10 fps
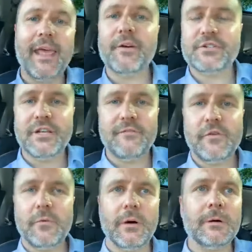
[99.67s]
energy, if
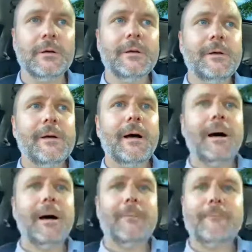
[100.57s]
you will,
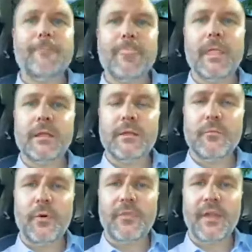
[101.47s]
um,
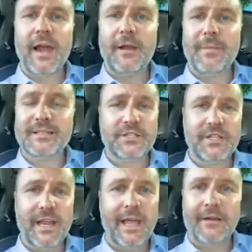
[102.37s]
with the kind of message
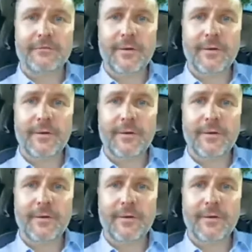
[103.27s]
that I have.